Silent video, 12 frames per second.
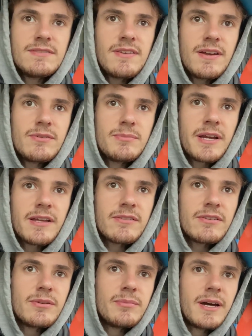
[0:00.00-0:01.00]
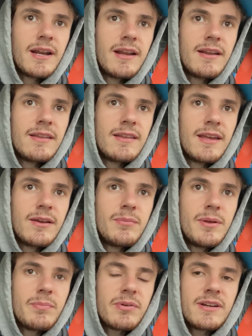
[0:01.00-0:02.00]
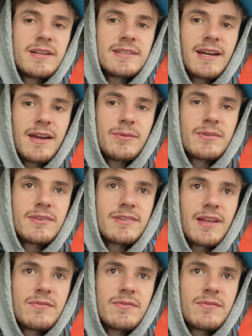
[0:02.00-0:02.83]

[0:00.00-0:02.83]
van will make it through, but it'd be pretty tight with the step